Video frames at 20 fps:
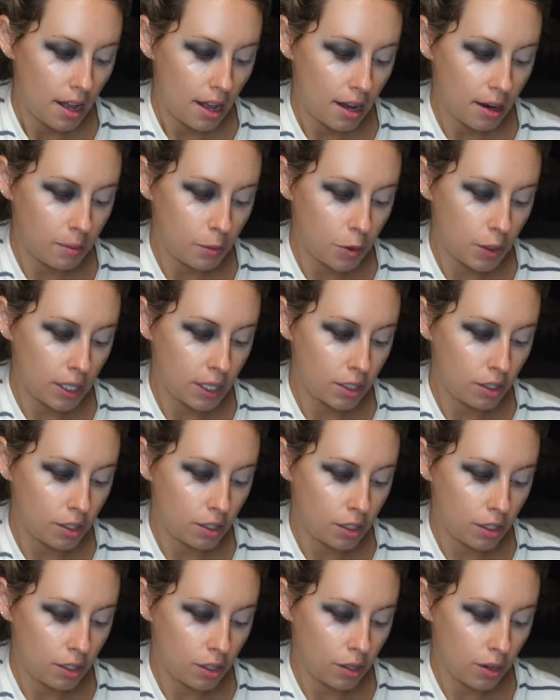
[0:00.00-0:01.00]
and I'm going
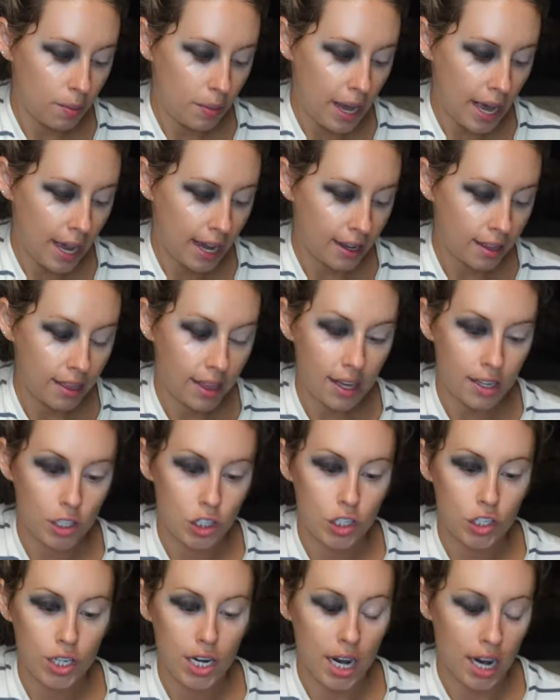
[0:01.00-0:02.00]
to pack that
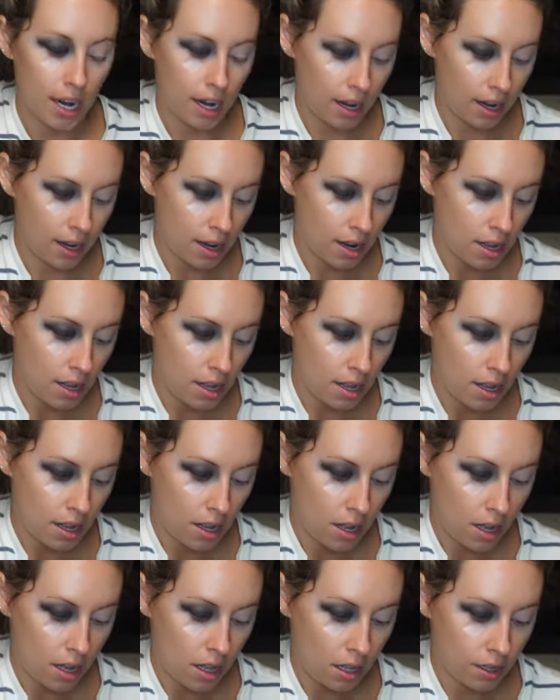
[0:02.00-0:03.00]
shade
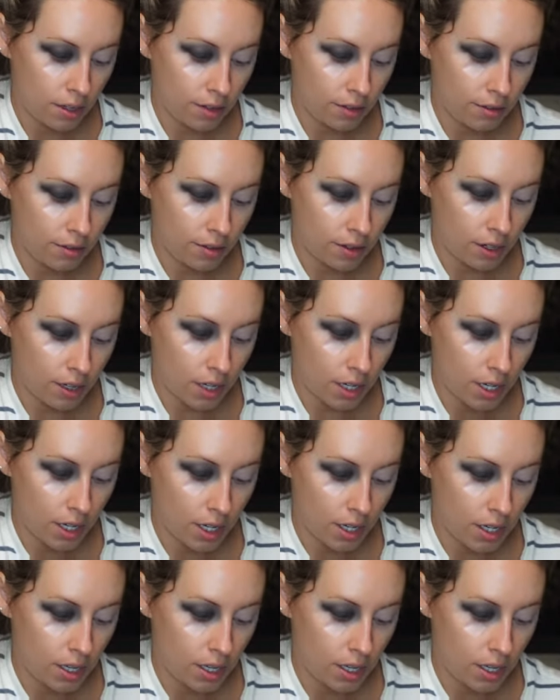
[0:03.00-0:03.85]
all over